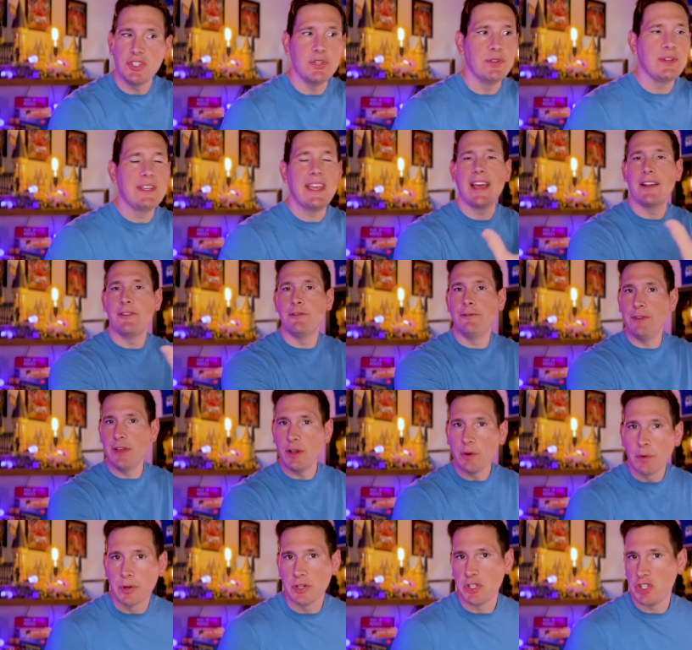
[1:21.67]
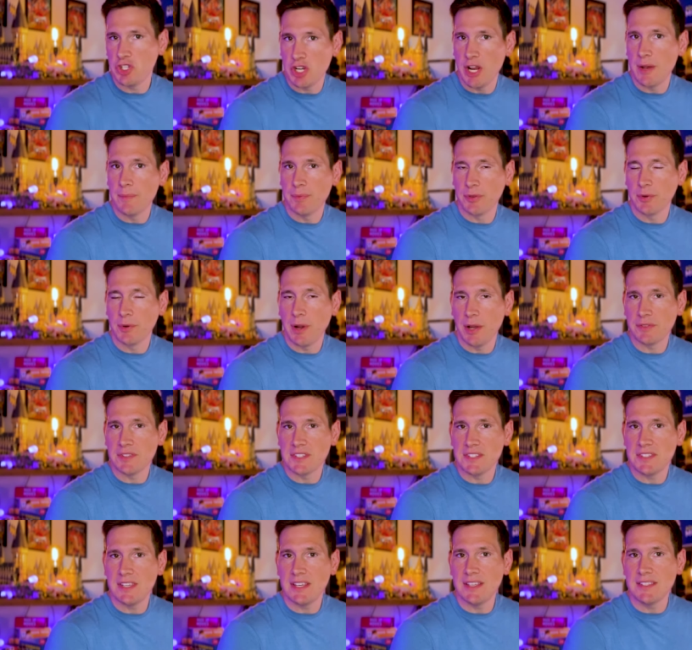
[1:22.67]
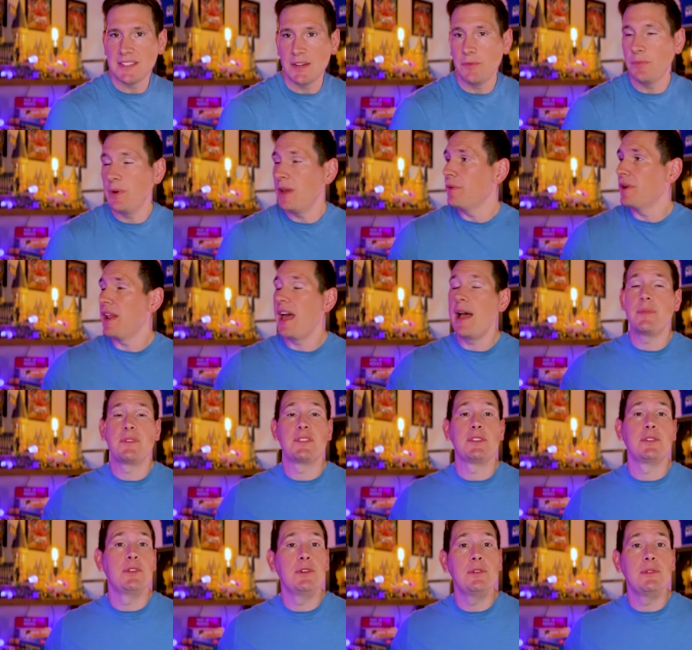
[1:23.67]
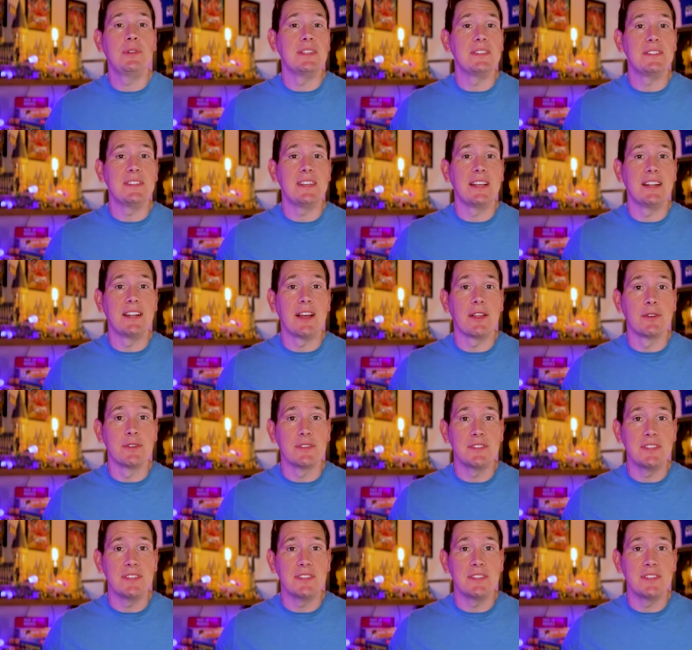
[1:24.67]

to get viewership throughout the season, we would absolutely see another